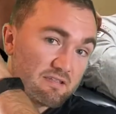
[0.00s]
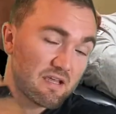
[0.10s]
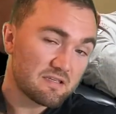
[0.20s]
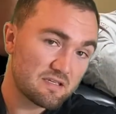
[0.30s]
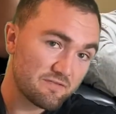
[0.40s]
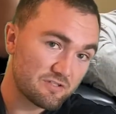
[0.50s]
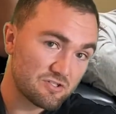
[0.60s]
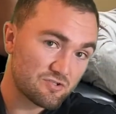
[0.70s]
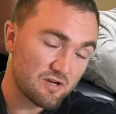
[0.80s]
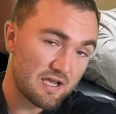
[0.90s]
sensitive to
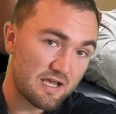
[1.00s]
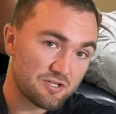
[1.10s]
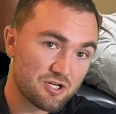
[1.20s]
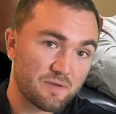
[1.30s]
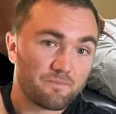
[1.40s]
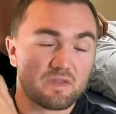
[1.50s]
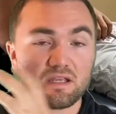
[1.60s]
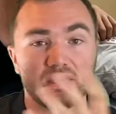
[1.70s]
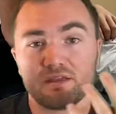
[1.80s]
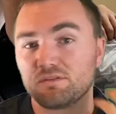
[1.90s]
stretch.
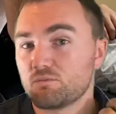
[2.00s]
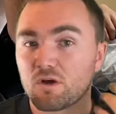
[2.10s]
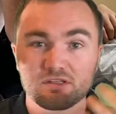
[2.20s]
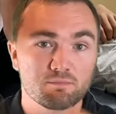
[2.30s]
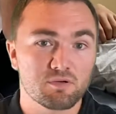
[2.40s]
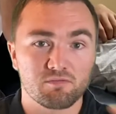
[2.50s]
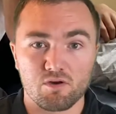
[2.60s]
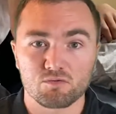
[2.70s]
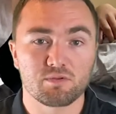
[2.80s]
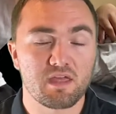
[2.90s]
It wasn't
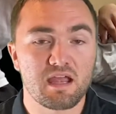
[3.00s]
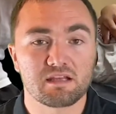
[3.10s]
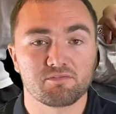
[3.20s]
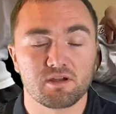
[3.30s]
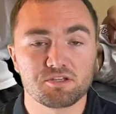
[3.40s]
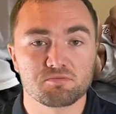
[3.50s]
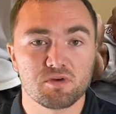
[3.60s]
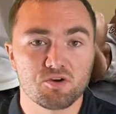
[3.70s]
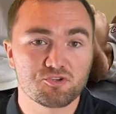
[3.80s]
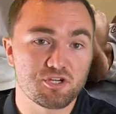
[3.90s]
provoked with active range of
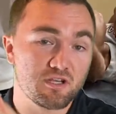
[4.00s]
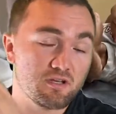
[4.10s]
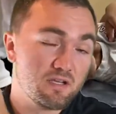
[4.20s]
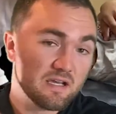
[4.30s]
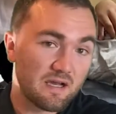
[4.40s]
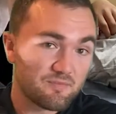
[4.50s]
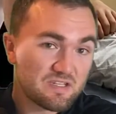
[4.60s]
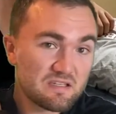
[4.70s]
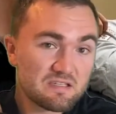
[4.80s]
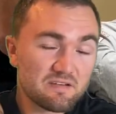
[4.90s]
motion. I'm
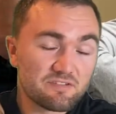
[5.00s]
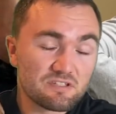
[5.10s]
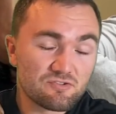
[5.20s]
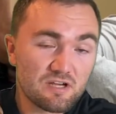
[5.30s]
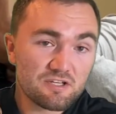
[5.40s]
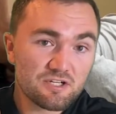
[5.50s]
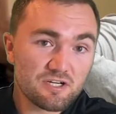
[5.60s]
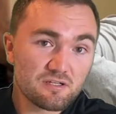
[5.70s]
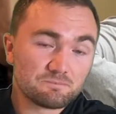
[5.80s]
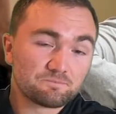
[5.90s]
sensitive to stretch
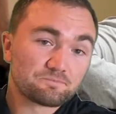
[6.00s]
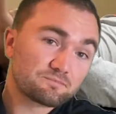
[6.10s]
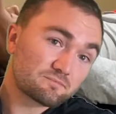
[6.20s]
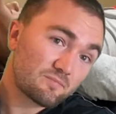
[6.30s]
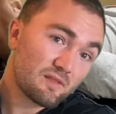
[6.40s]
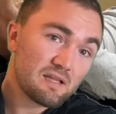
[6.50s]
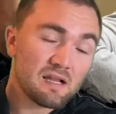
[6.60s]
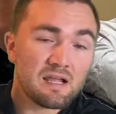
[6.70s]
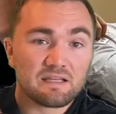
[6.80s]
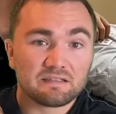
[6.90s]
here.
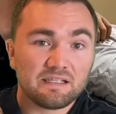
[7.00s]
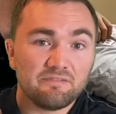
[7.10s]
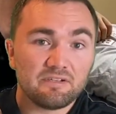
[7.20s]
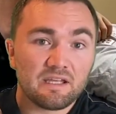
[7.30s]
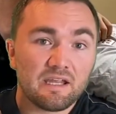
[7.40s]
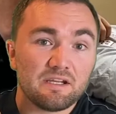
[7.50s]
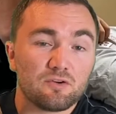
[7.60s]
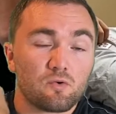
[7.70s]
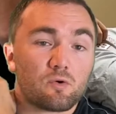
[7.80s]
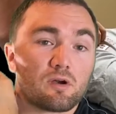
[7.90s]
I alleviate
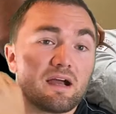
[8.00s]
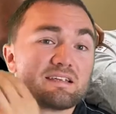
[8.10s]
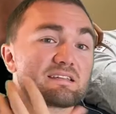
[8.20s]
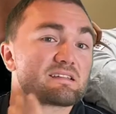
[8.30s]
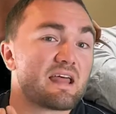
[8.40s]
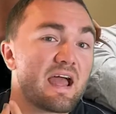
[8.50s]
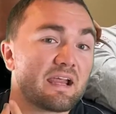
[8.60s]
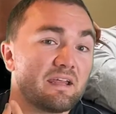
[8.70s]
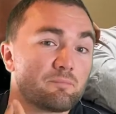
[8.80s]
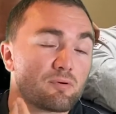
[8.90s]
or I
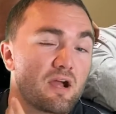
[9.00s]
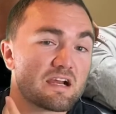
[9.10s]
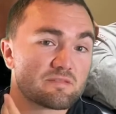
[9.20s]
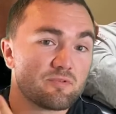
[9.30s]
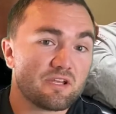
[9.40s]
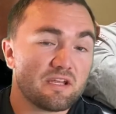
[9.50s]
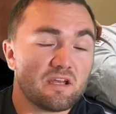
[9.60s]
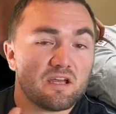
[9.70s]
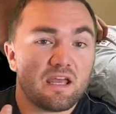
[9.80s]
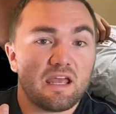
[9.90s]
slacken proximally,
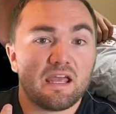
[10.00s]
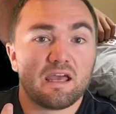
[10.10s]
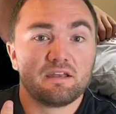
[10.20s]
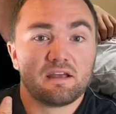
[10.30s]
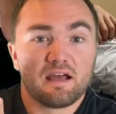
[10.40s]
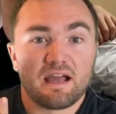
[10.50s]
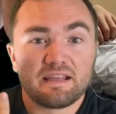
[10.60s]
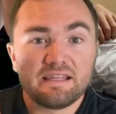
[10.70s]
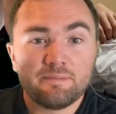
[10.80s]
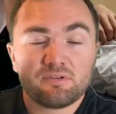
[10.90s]
and I
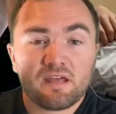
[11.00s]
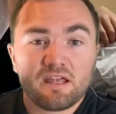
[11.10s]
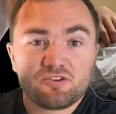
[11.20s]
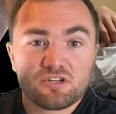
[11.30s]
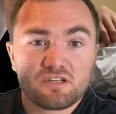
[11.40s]
keep tension